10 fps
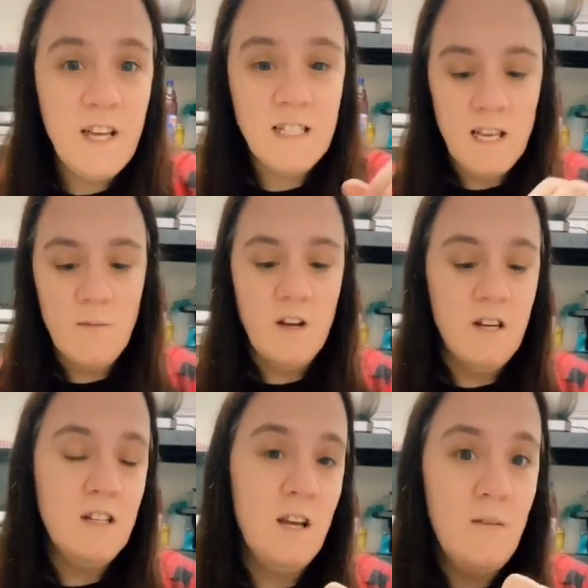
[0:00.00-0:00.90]
thing we're going
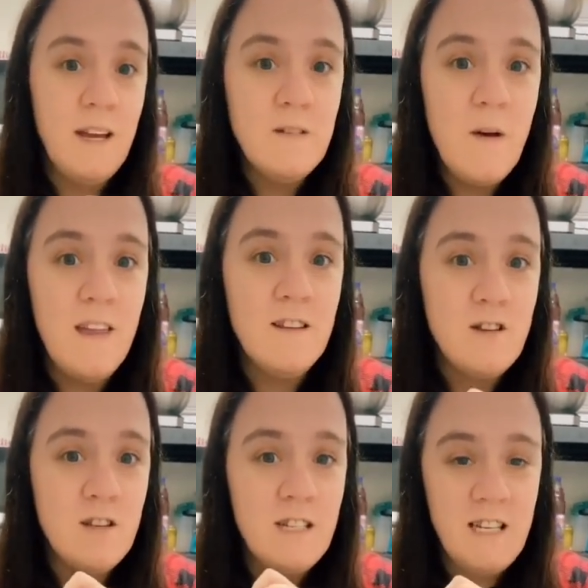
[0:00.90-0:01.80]
to do is wrap the
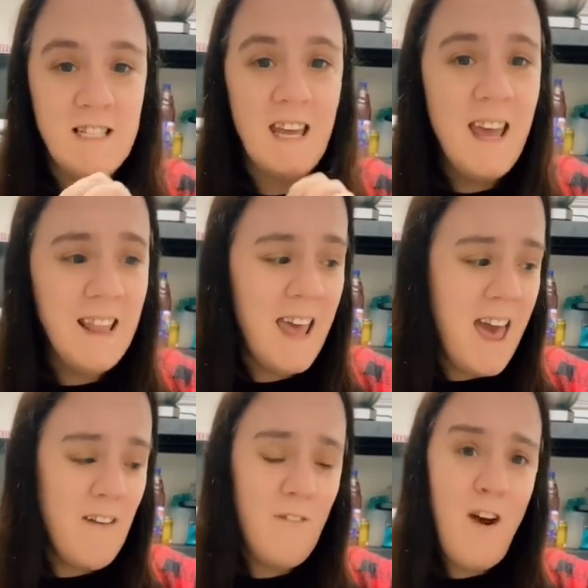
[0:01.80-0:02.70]
sausages in the
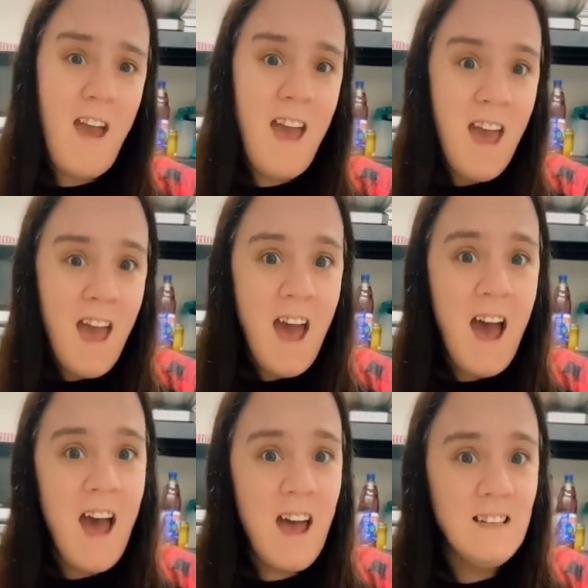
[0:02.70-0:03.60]
air fryer
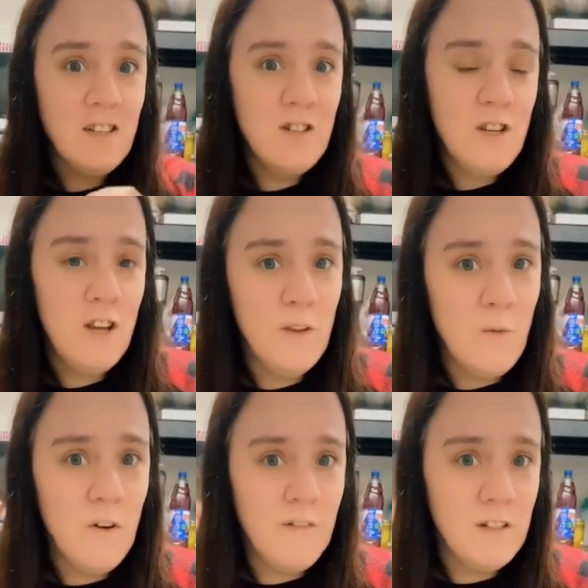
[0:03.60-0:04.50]
and turn the
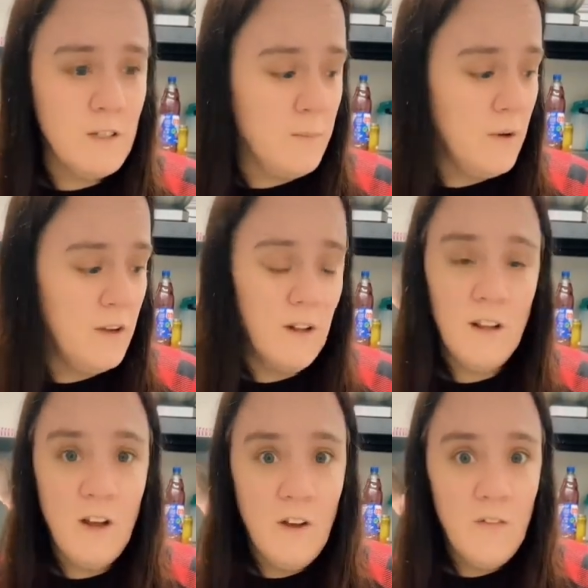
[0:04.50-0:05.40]
water on to boil
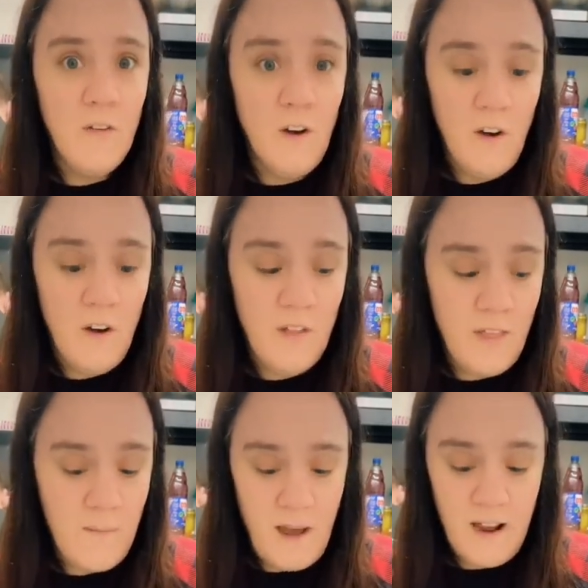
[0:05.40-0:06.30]
for the
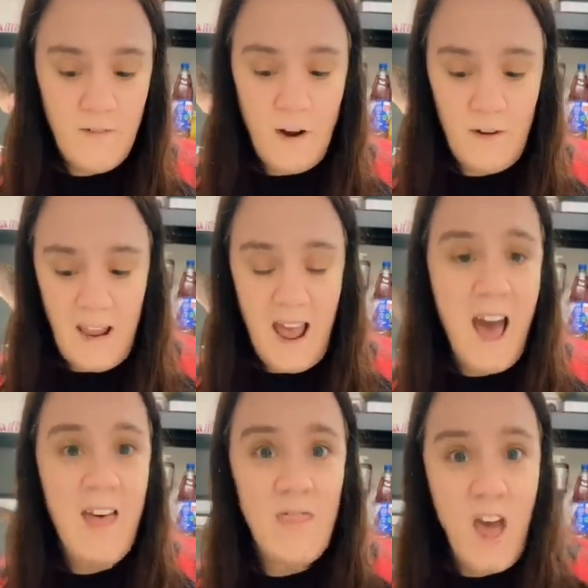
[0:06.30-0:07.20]
macaroni
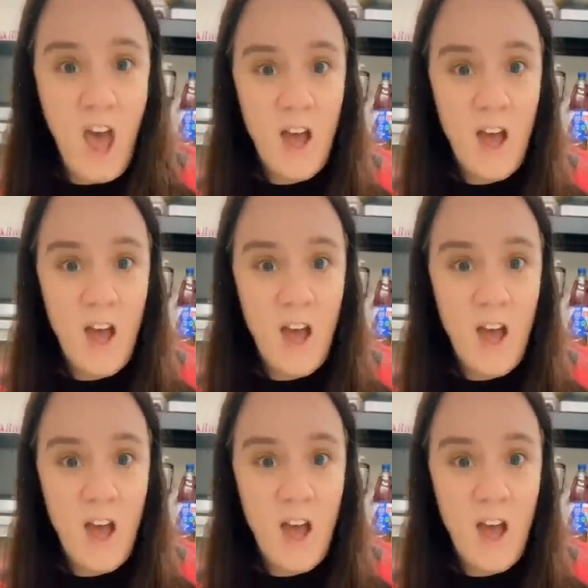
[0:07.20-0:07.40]
and the...